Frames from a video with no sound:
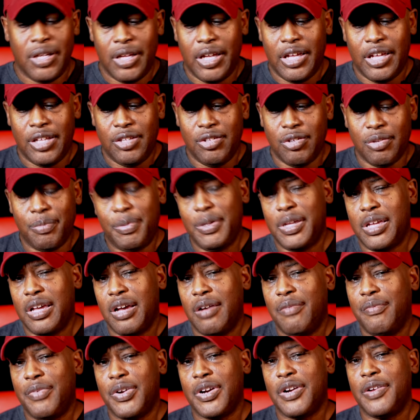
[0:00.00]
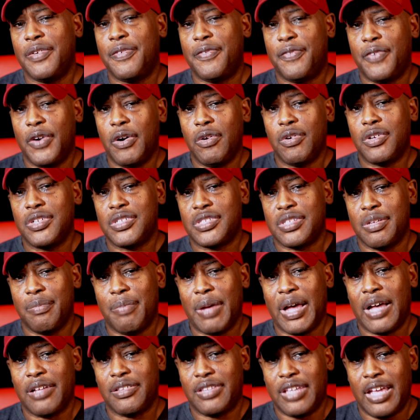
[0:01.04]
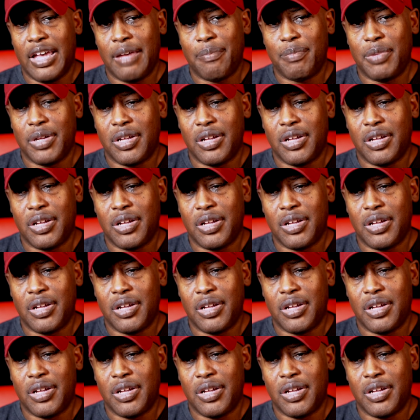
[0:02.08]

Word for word: And you become very focused about that,